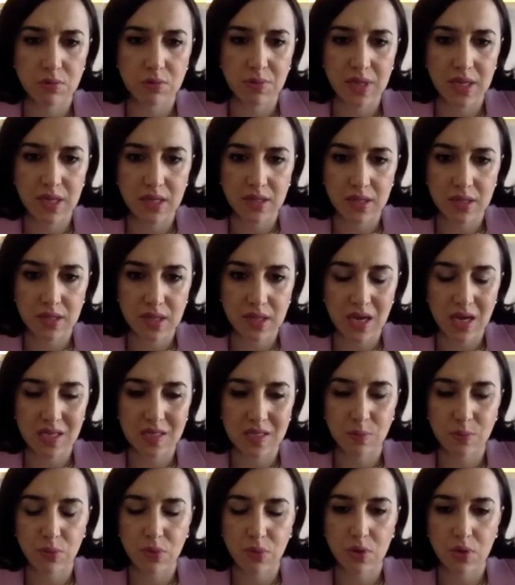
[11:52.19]
being the
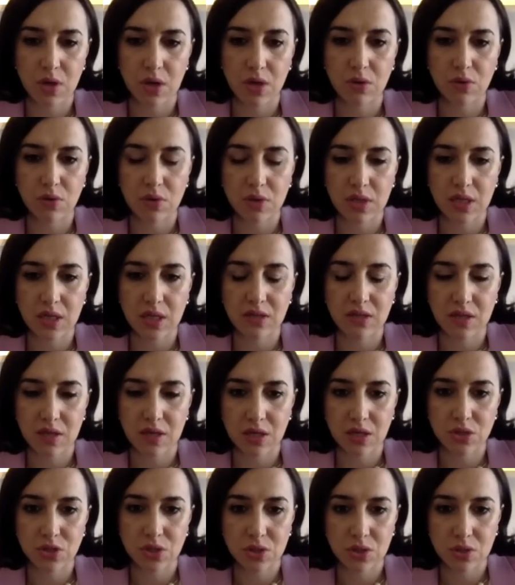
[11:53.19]
diaspora or the
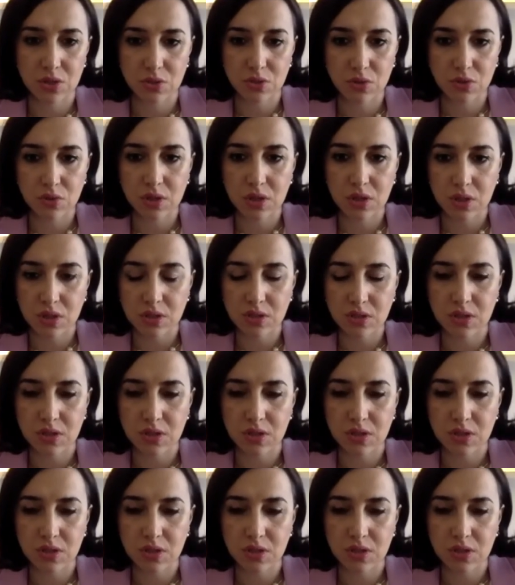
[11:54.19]
international donors.